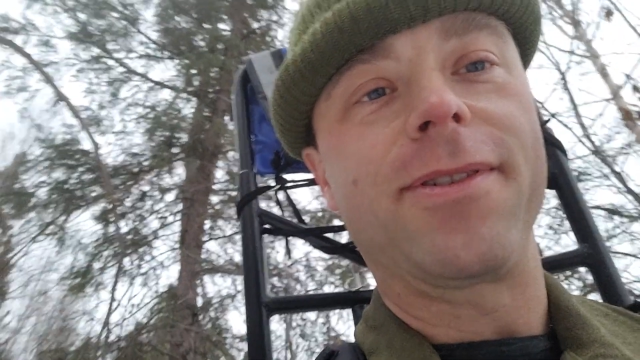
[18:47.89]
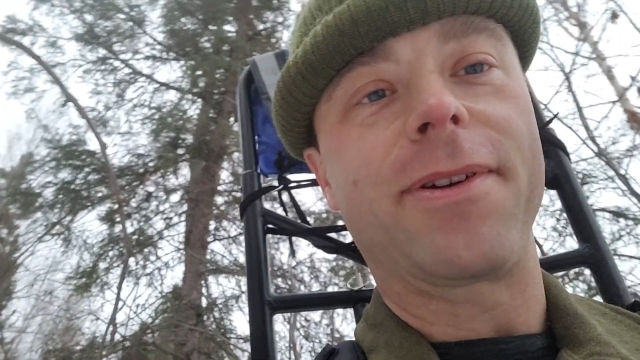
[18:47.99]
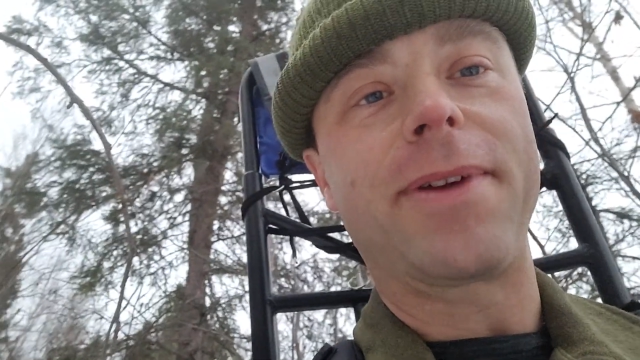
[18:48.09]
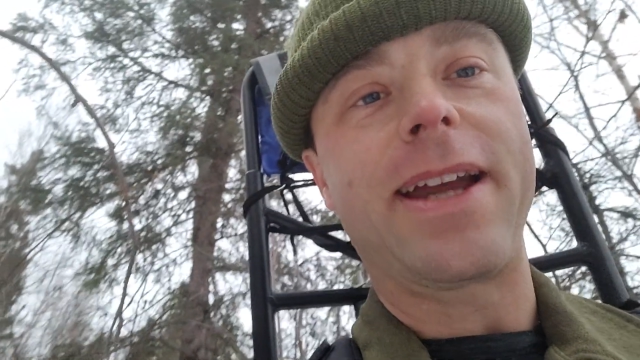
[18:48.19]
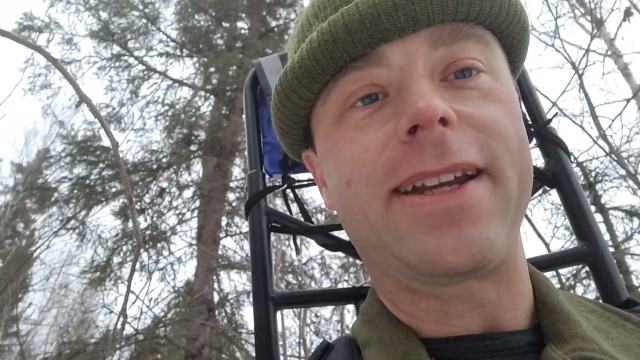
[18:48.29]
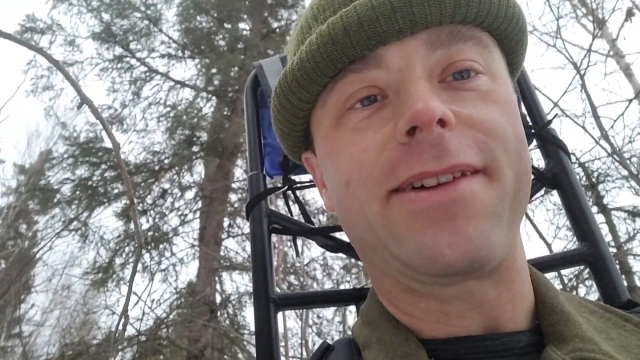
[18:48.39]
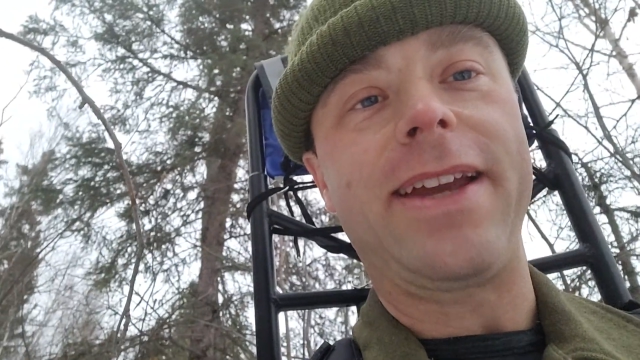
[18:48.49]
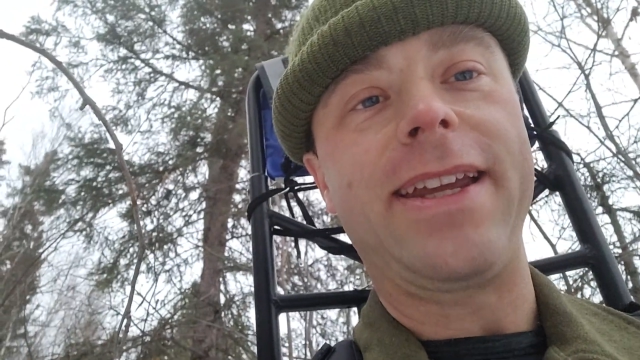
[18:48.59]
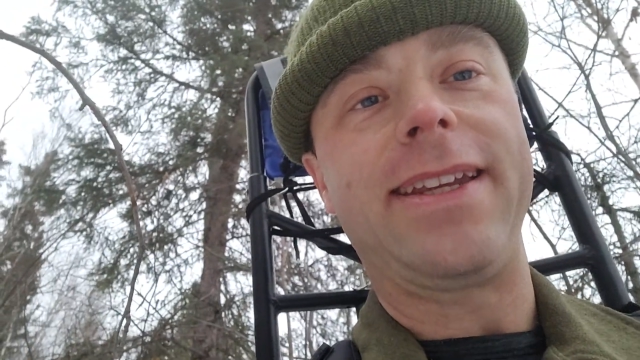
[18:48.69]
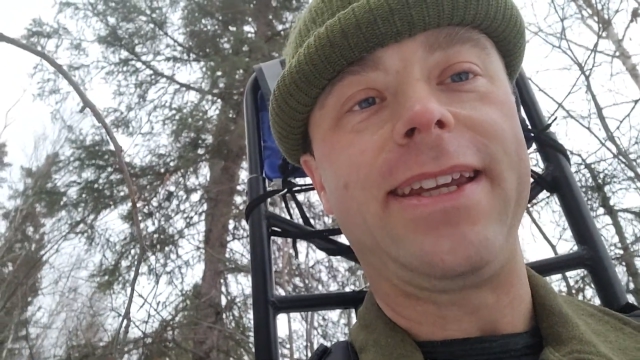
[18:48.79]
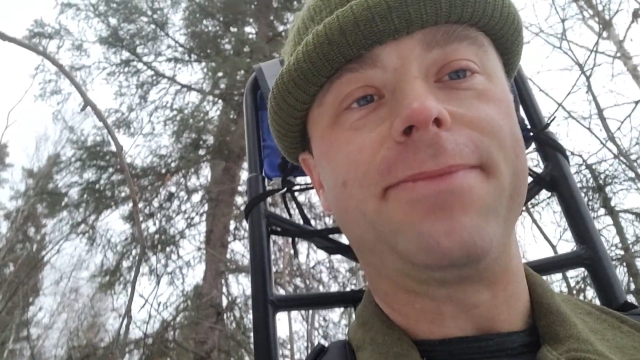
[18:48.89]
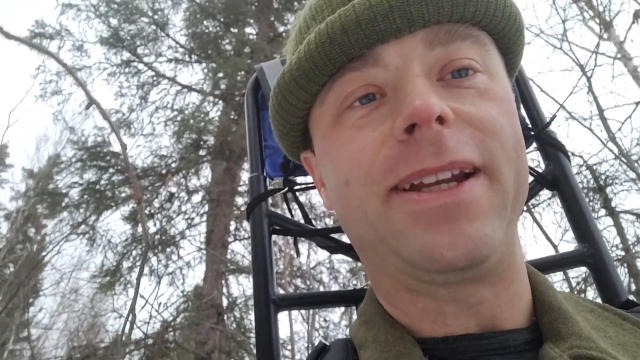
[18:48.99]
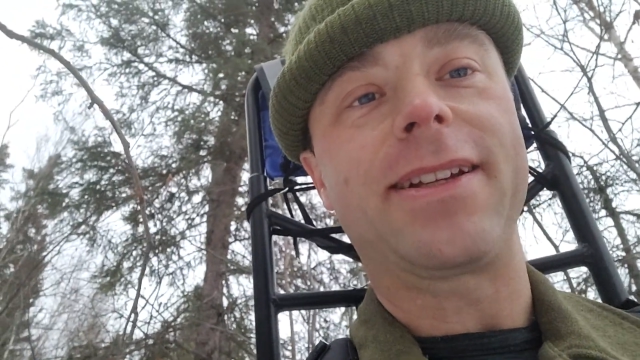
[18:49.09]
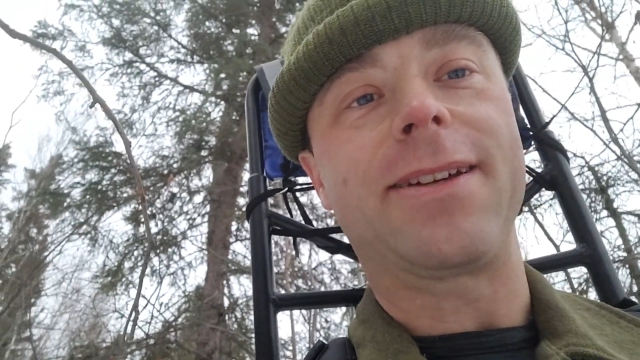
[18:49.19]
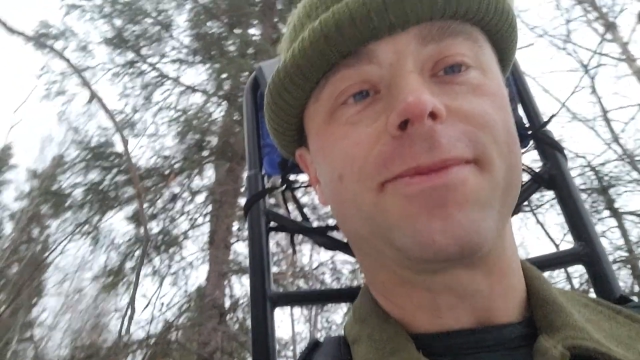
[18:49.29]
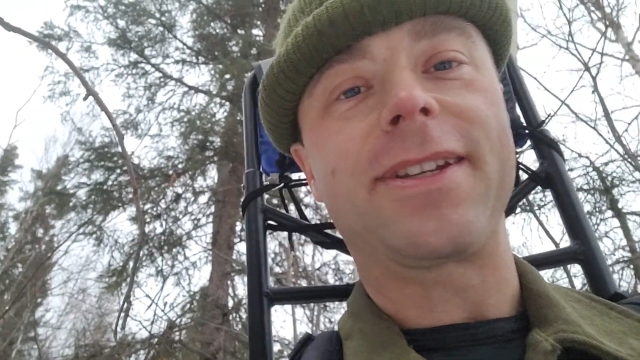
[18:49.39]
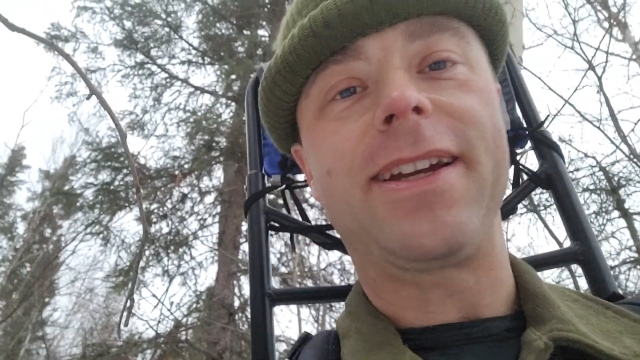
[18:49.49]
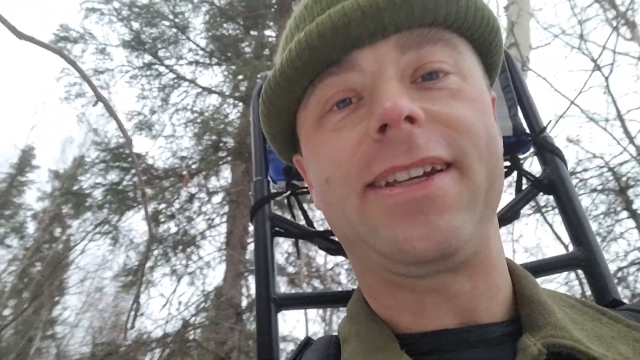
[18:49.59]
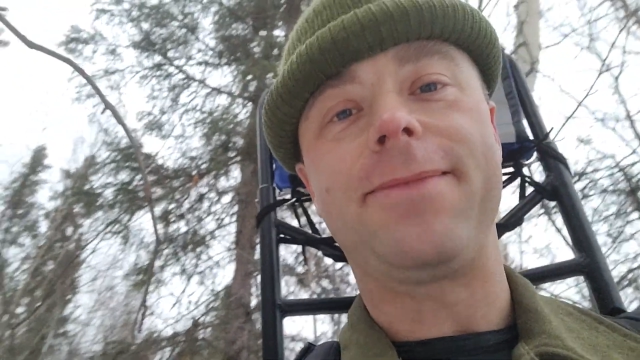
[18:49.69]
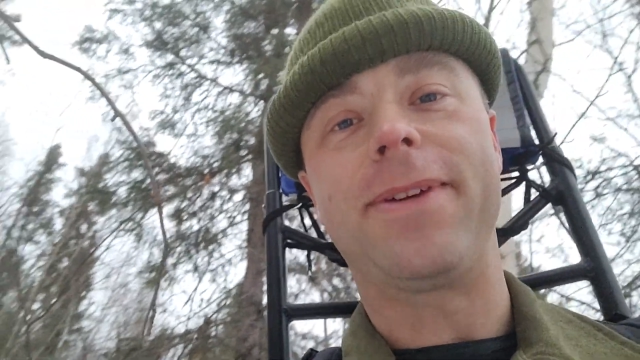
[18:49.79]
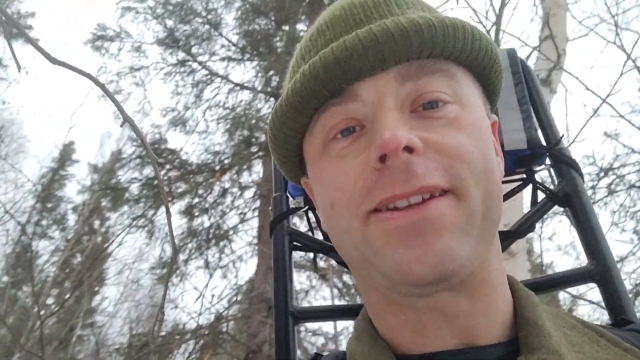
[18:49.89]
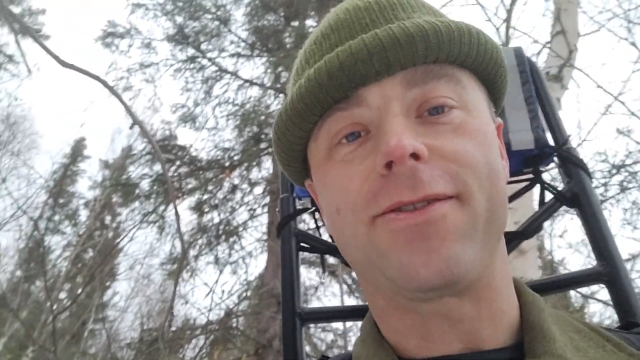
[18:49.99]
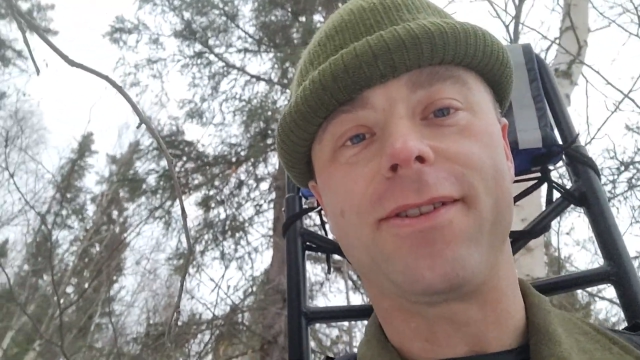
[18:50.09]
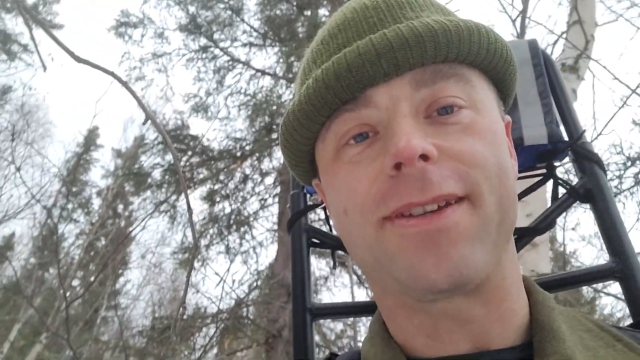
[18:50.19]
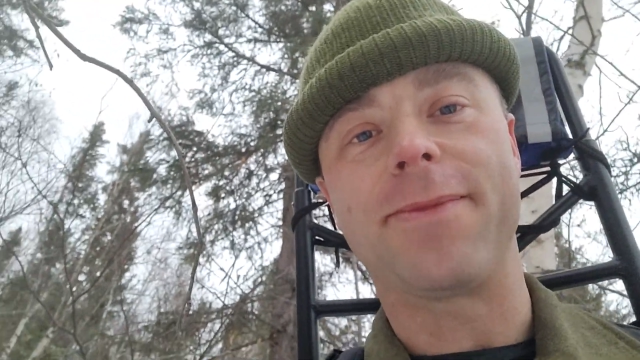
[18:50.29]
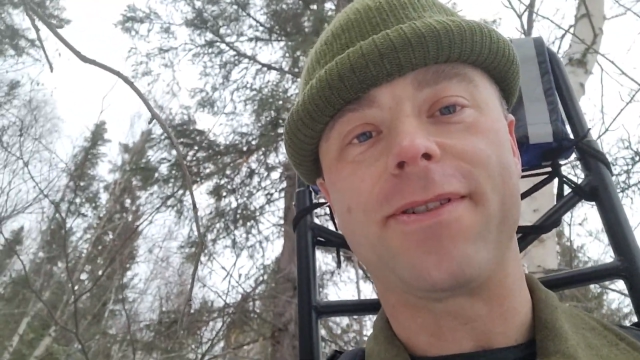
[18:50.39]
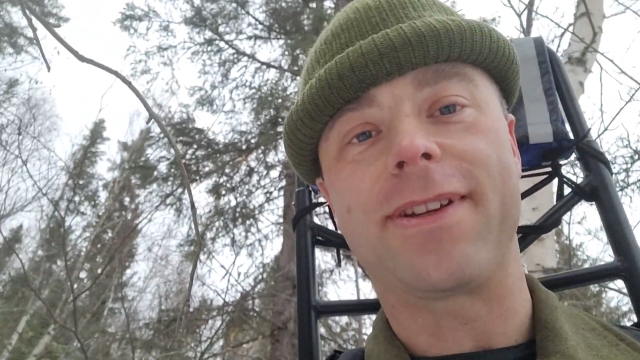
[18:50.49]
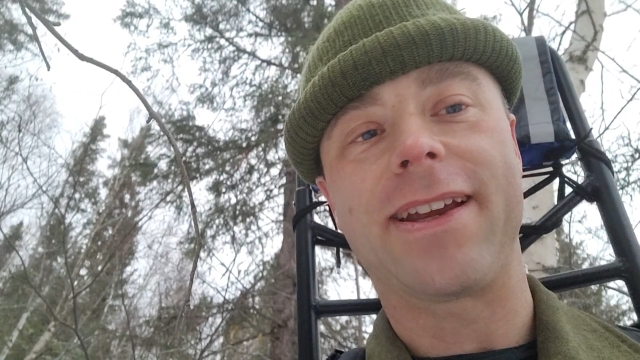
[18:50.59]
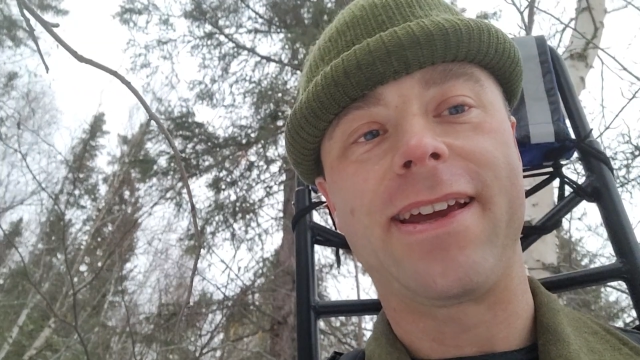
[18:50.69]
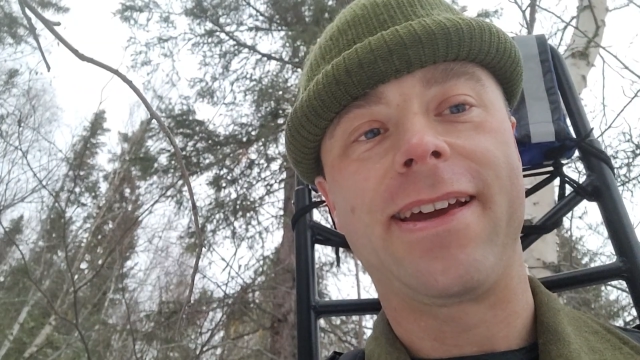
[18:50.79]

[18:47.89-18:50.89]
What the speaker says: Where are we at now? 18 minutes, almost 19 minutes. Holy smokes.